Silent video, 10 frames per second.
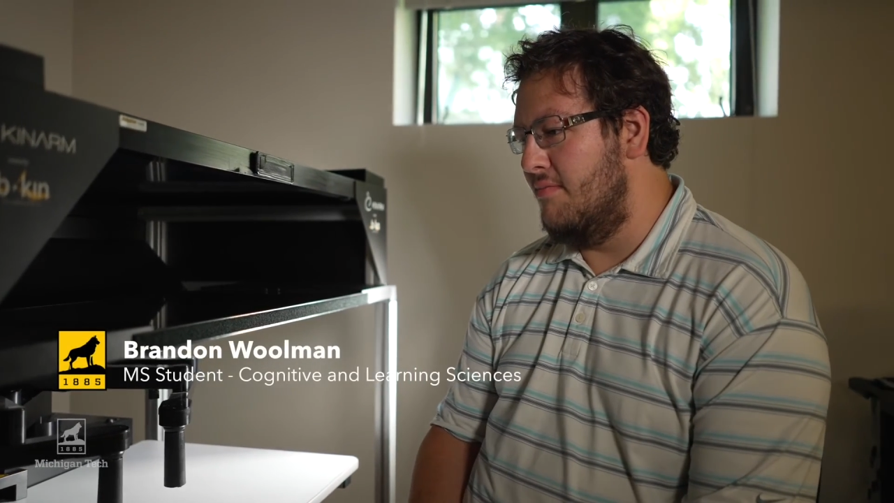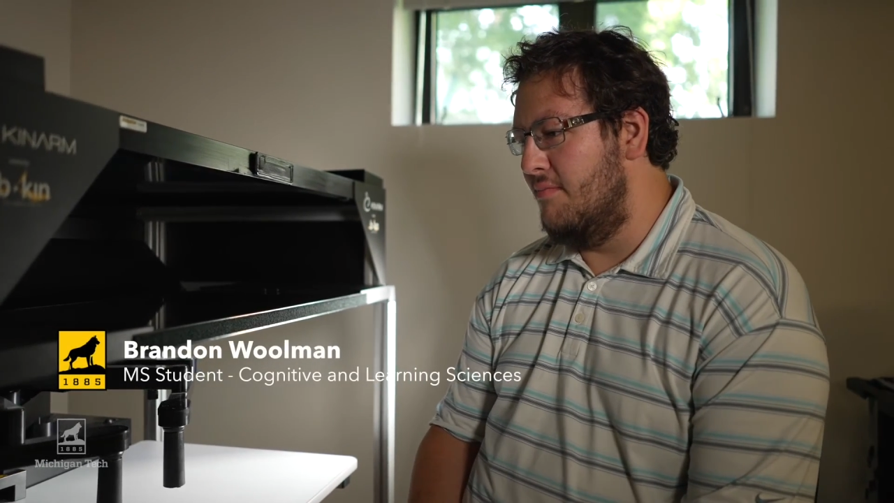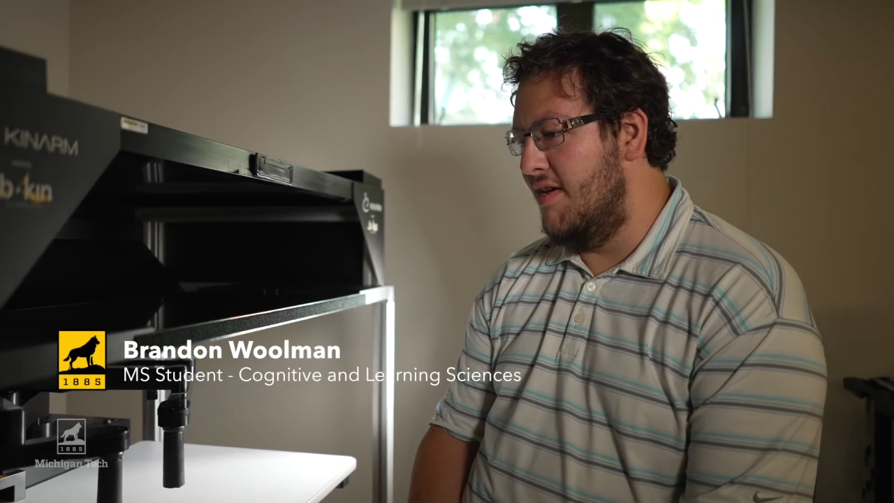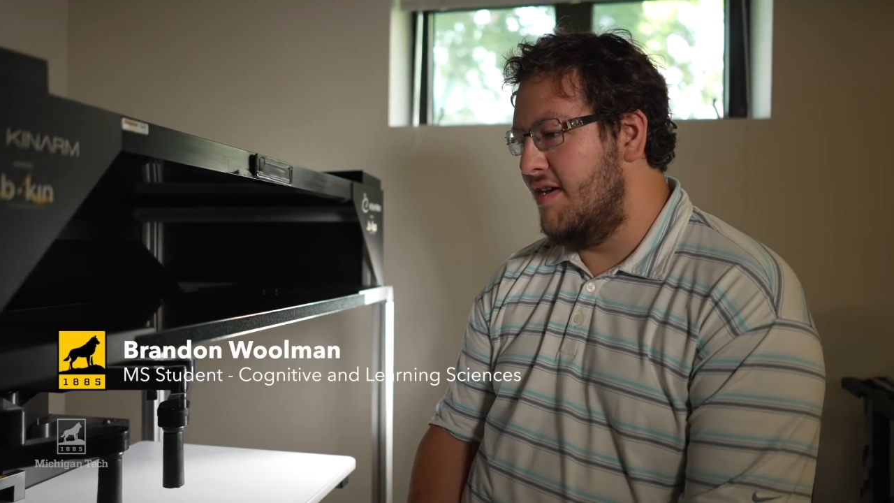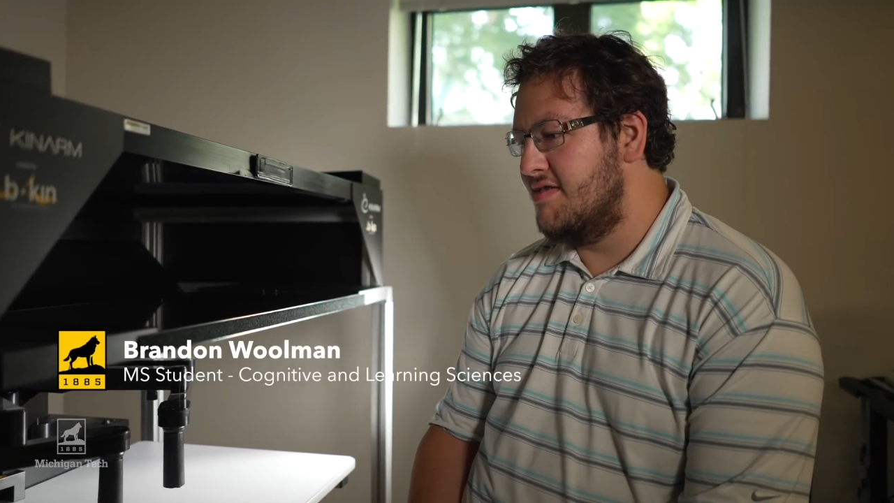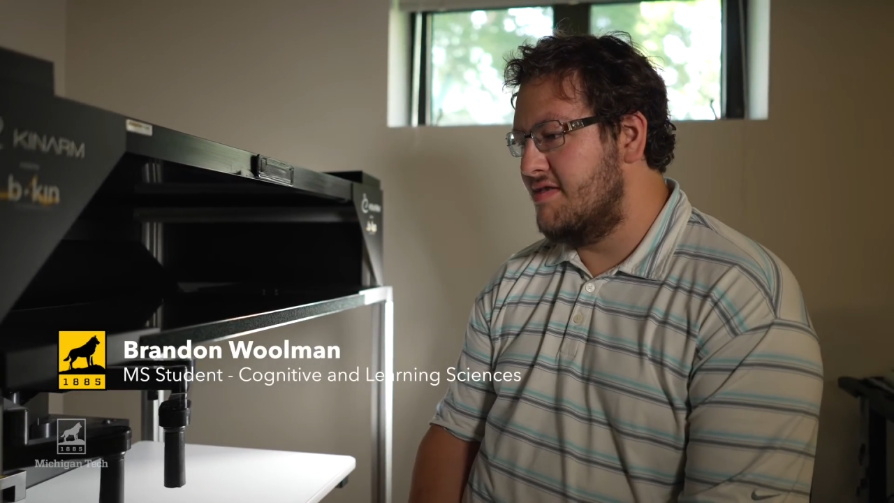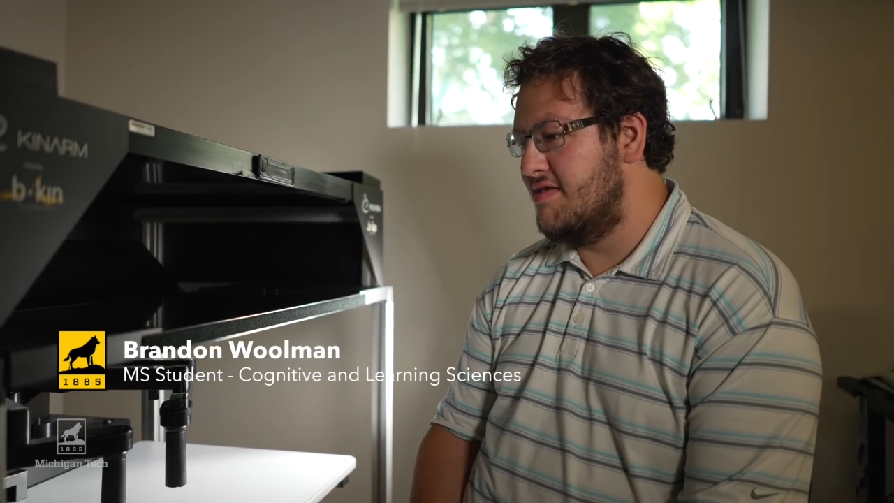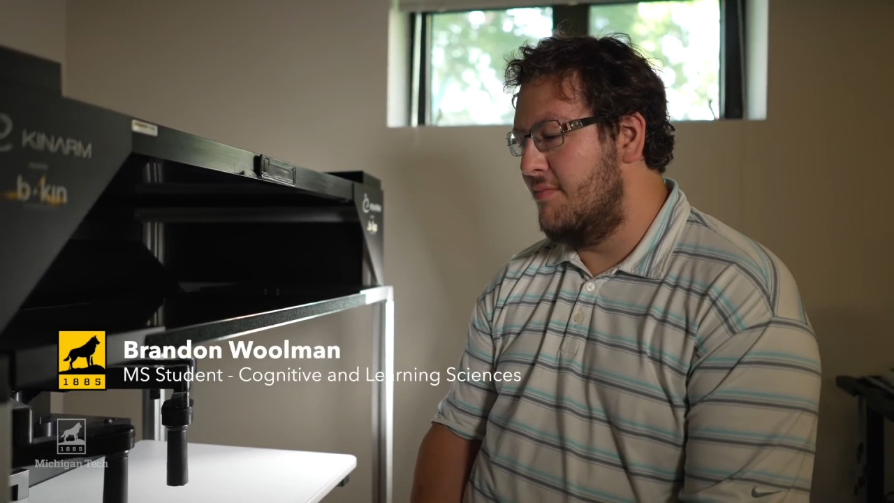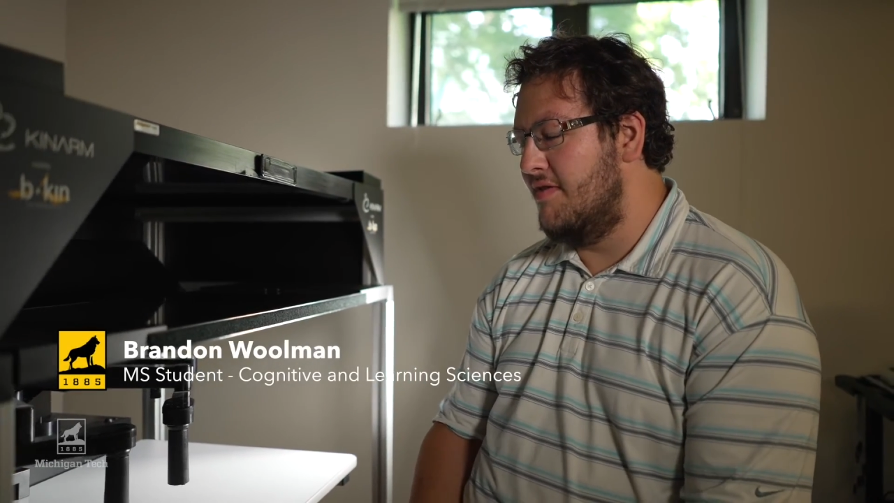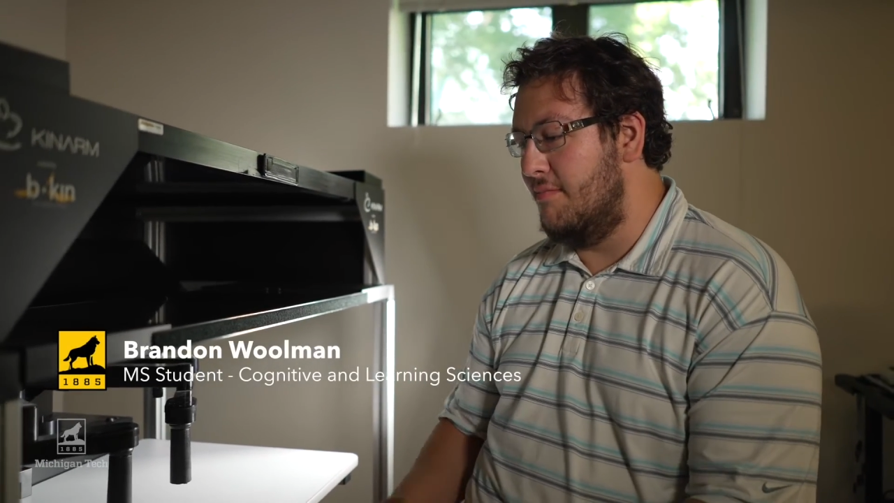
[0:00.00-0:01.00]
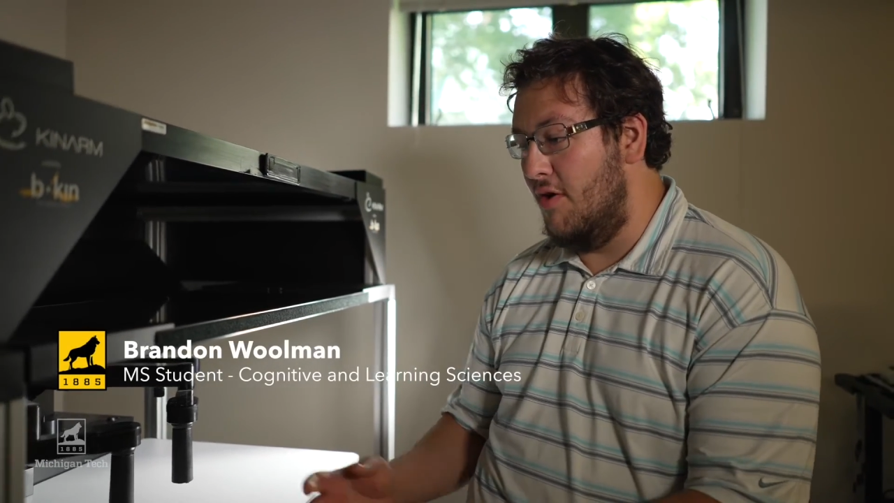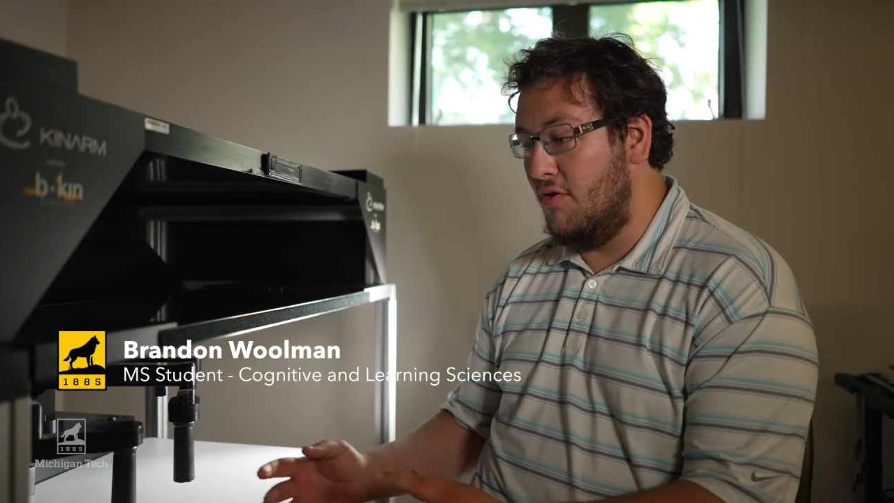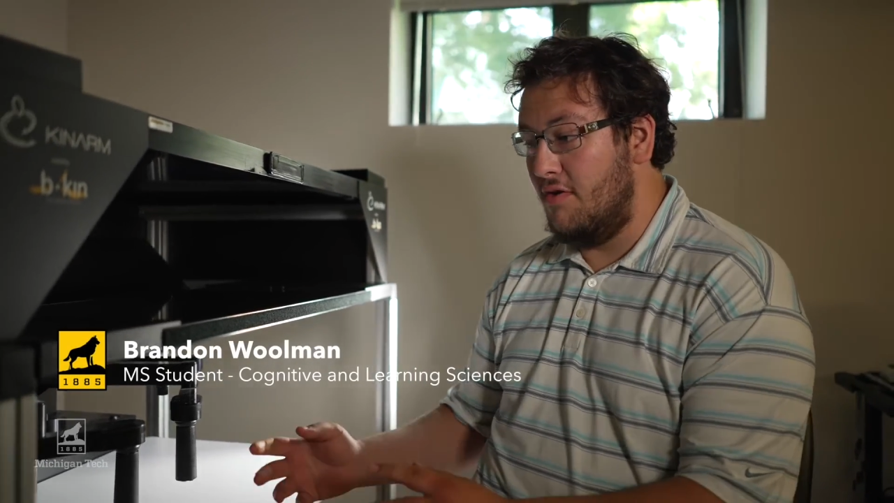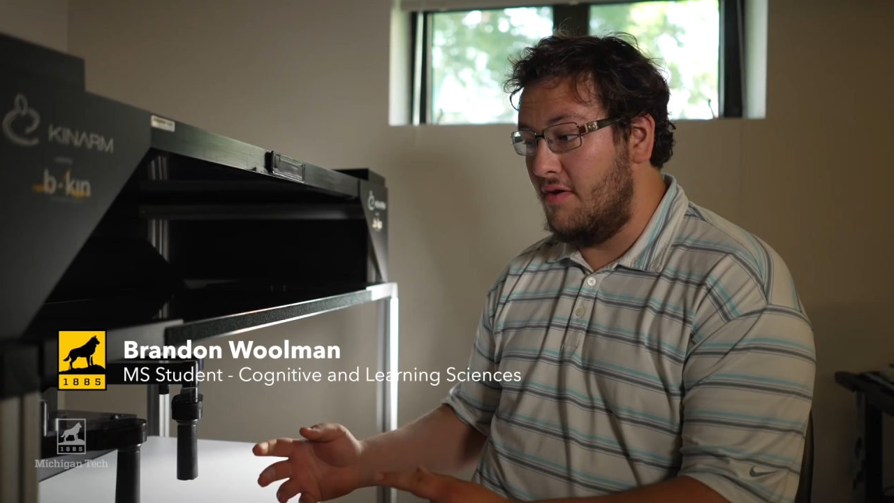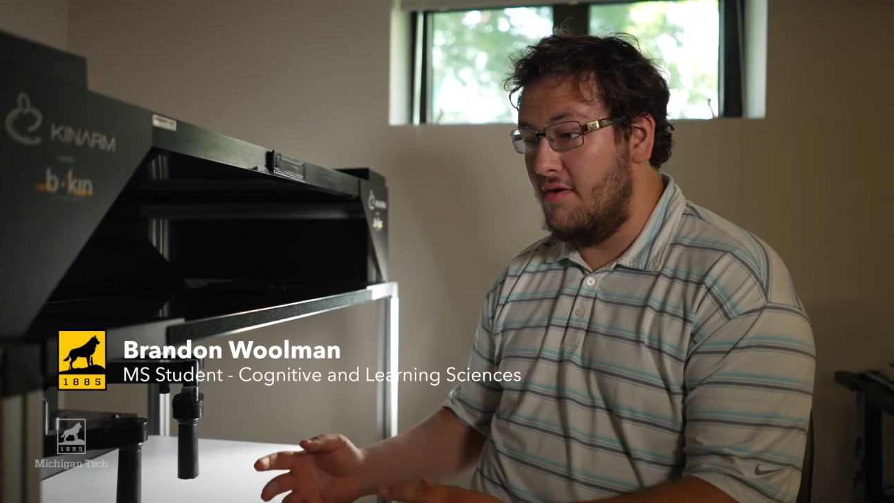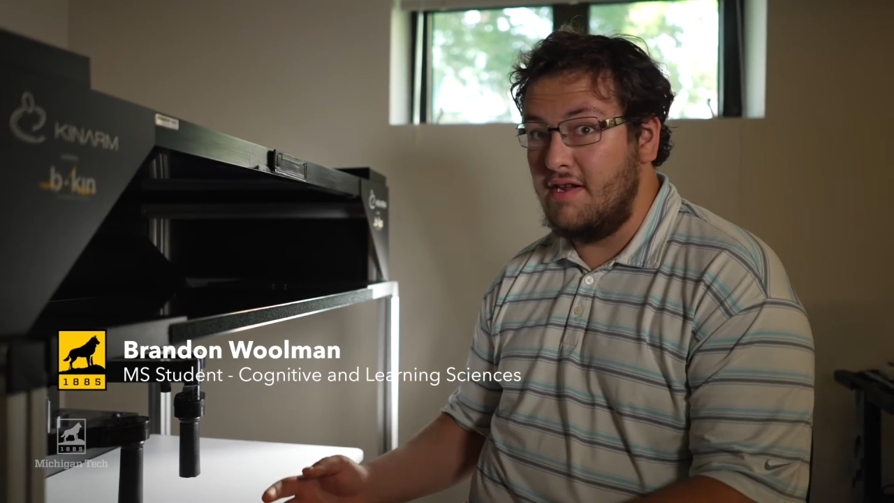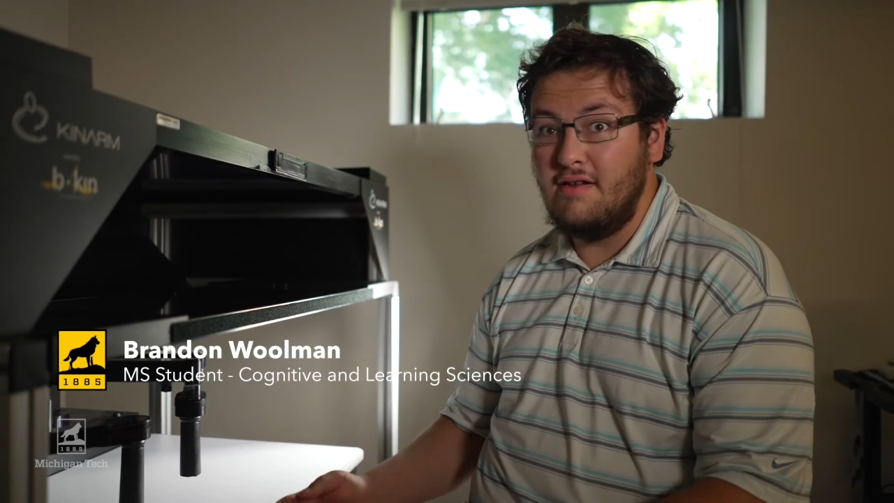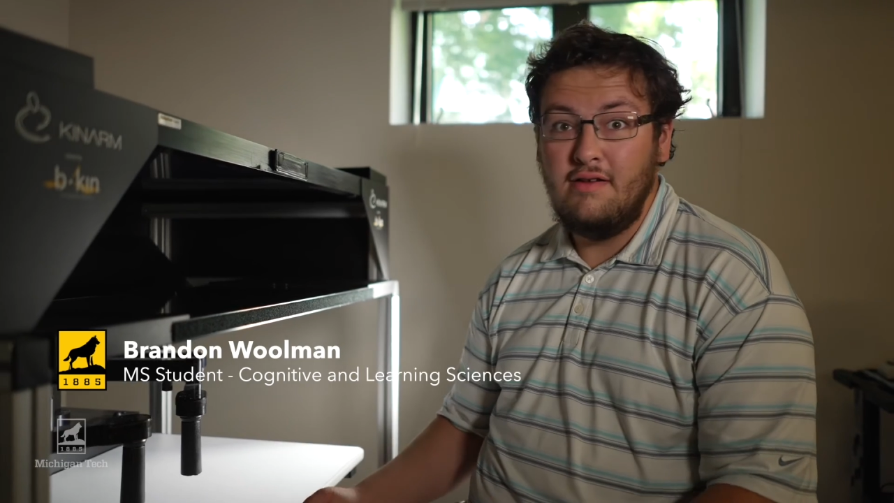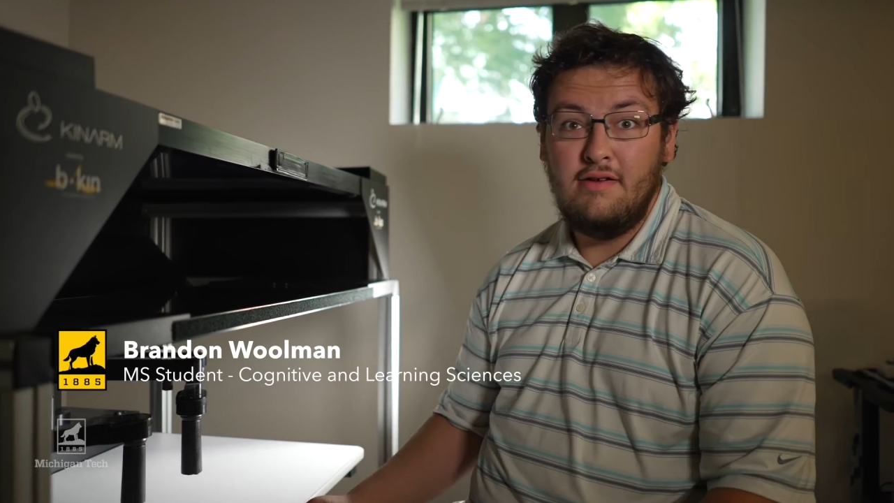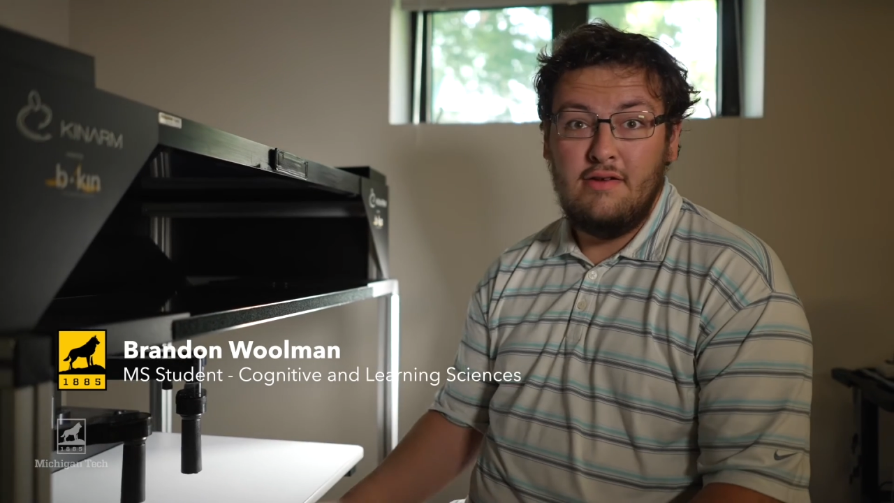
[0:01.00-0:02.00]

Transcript: mix some of the motor learning